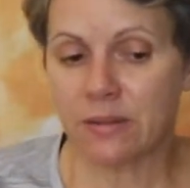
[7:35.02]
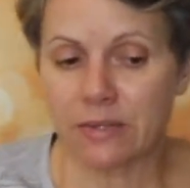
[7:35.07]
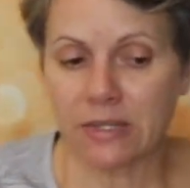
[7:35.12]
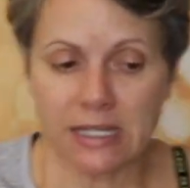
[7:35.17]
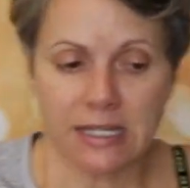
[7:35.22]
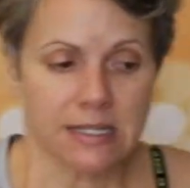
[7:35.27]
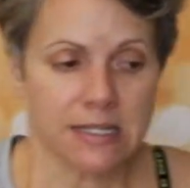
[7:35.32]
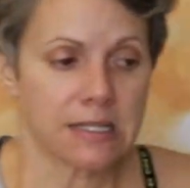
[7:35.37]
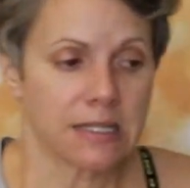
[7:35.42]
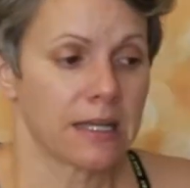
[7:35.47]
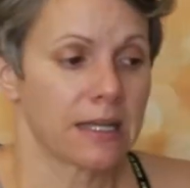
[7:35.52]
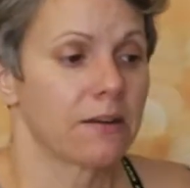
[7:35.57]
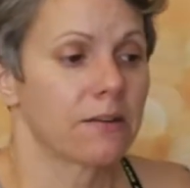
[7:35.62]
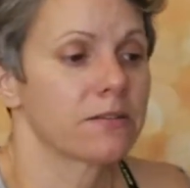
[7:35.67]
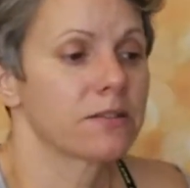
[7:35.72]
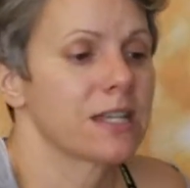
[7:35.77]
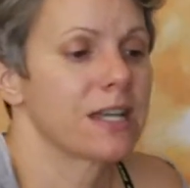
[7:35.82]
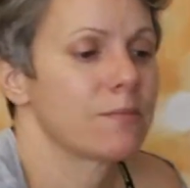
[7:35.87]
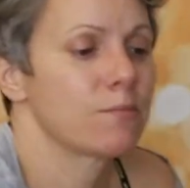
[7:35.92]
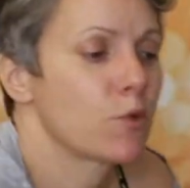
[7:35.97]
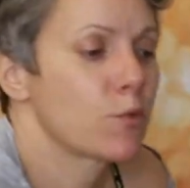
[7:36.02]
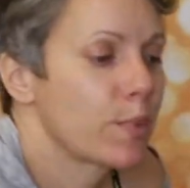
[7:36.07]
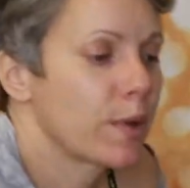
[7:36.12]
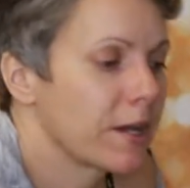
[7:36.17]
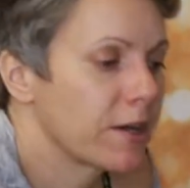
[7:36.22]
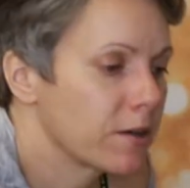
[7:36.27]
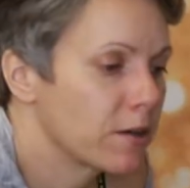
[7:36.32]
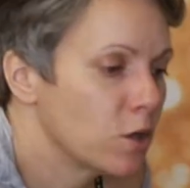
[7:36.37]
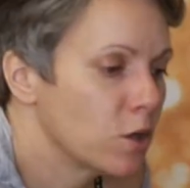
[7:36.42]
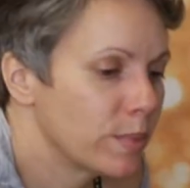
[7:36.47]
I'm lazy, I don't have time to
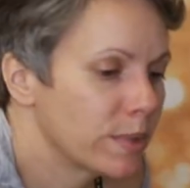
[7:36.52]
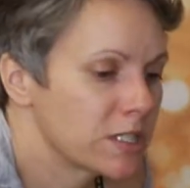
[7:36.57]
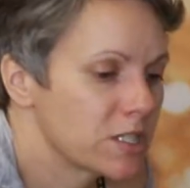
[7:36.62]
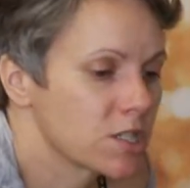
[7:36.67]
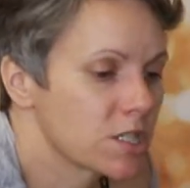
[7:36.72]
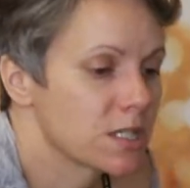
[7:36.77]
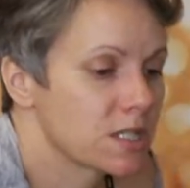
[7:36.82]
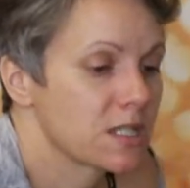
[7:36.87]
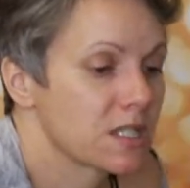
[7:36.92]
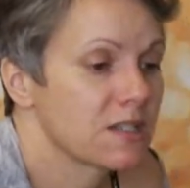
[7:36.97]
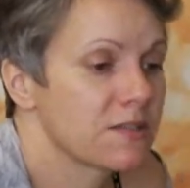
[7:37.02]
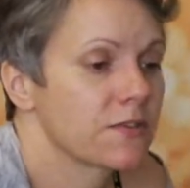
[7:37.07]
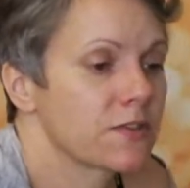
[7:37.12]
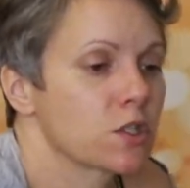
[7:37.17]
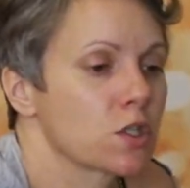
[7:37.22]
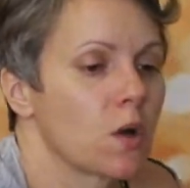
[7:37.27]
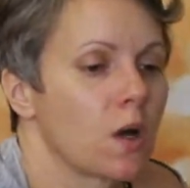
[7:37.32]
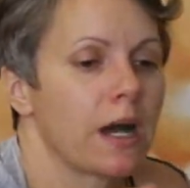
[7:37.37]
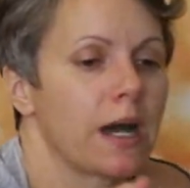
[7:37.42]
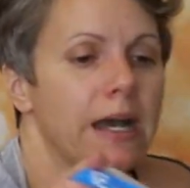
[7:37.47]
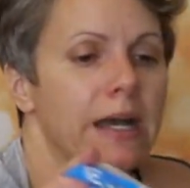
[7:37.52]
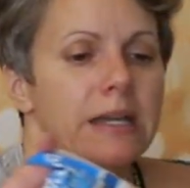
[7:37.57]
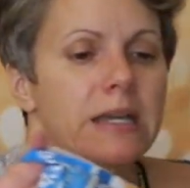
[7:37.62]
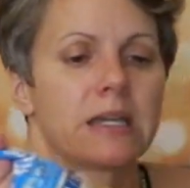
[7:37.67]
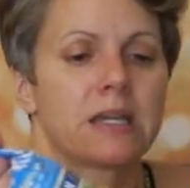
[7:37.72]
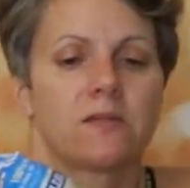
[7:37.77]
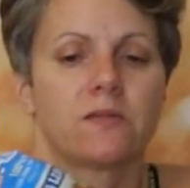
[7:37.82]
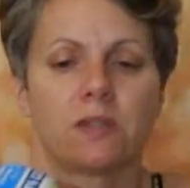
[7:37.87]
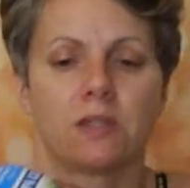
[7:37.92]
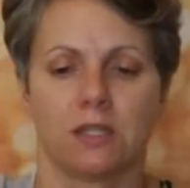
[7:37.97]
prepare a whole bunch of stuff, so I
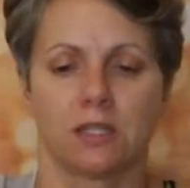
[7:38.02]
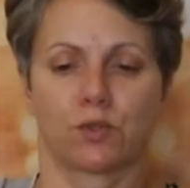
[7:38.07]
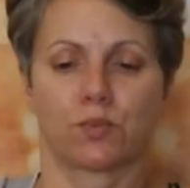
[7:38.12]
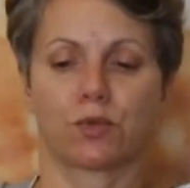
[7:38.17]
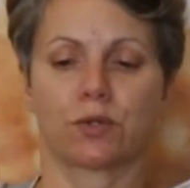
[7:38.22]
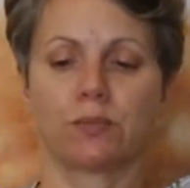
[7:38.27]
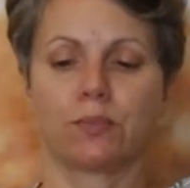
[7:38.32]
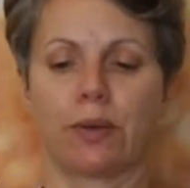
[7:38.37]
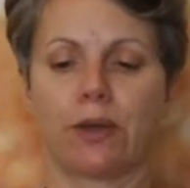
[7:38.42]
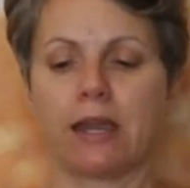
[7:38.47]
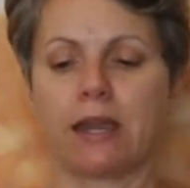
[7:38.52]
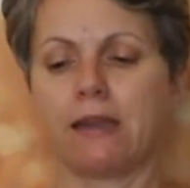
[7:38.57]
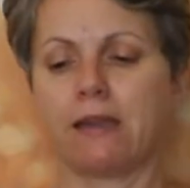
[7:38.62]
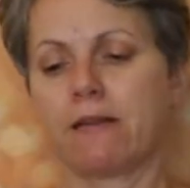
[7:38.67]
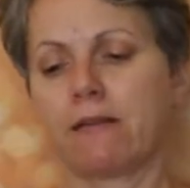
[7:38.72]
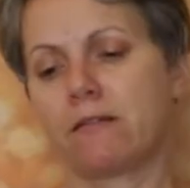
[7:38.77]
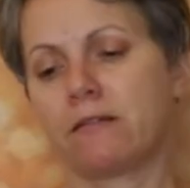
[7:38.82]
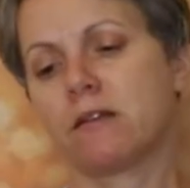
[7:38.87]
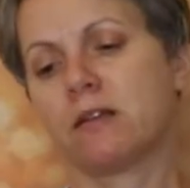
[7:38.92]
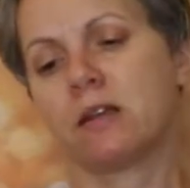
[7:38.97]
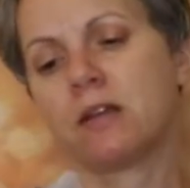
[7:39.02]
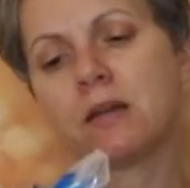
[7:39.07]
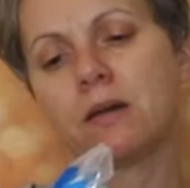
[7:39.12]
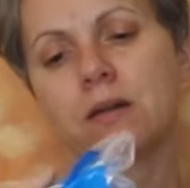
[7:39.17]
get these prepared.